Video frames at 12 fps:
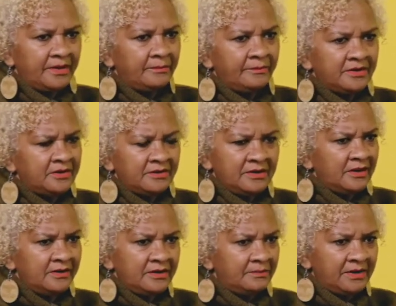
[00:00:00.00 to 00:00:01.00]

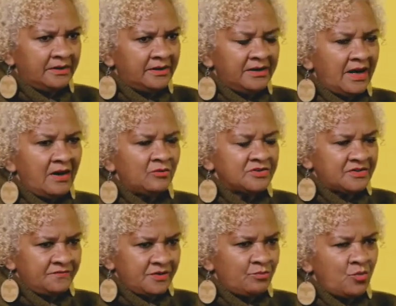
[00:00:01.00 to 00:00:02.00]
The early hours
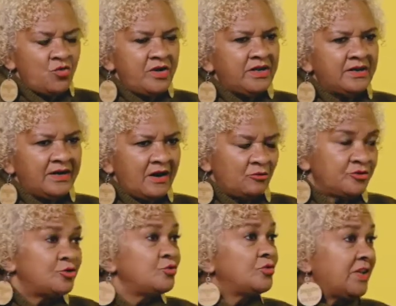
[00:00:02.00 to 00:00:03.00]
of the morning, around
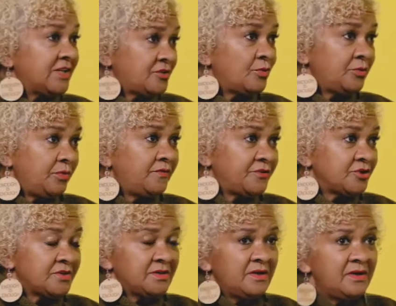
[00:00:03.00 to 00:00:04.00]
2, that's what we've
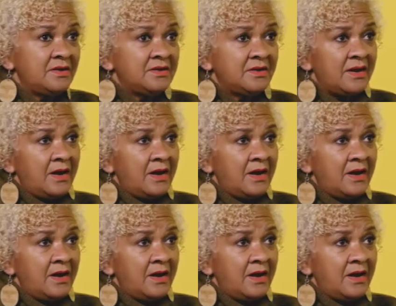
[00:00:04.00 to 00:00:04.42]
just heard.